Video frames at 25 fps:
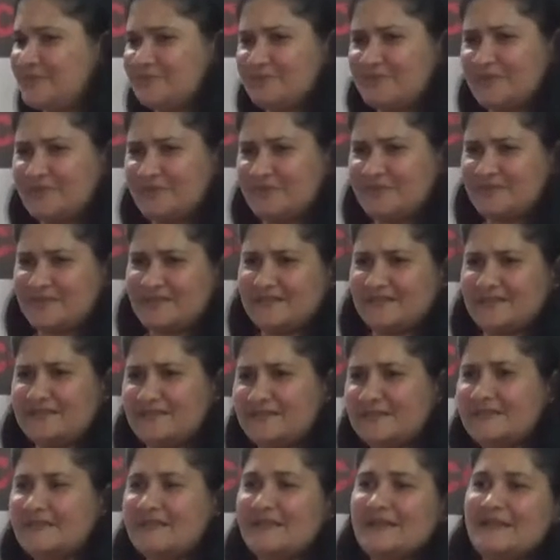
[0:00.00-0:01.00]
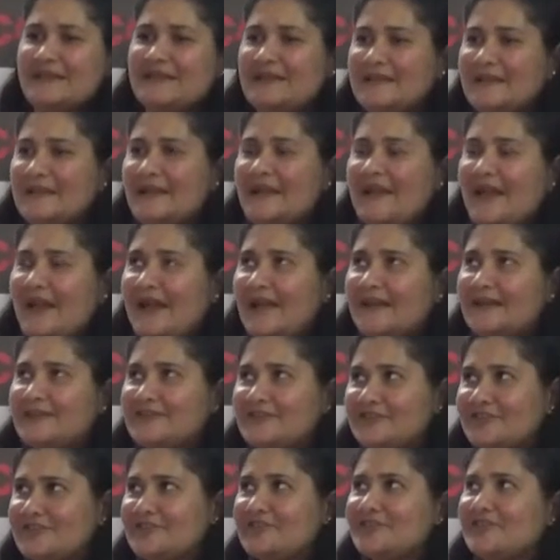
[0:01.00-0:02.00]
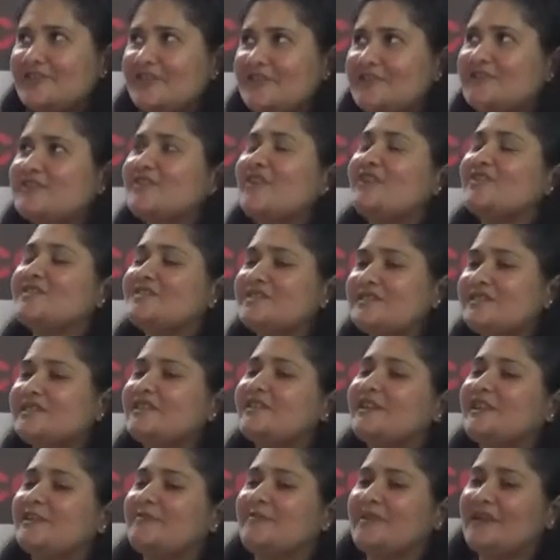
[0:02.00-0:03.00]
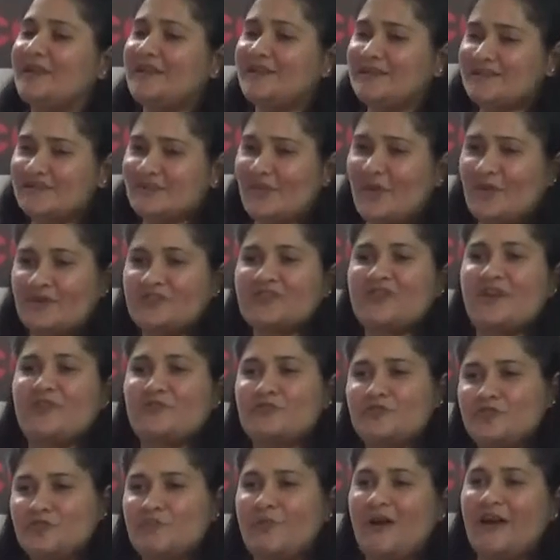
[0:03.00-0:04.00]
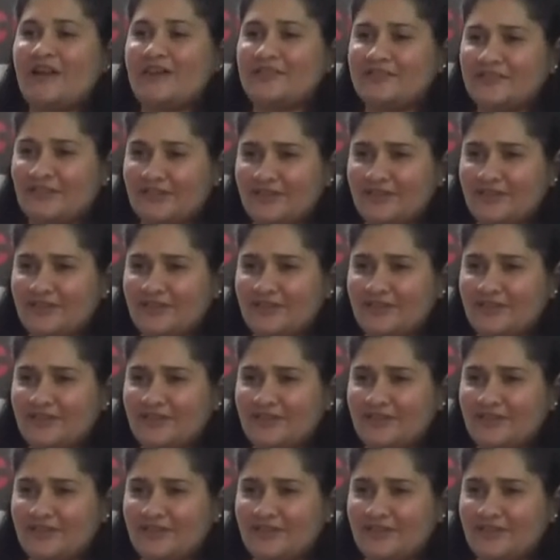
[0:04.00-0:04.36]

to be a wizard. And he's constantly being sought out by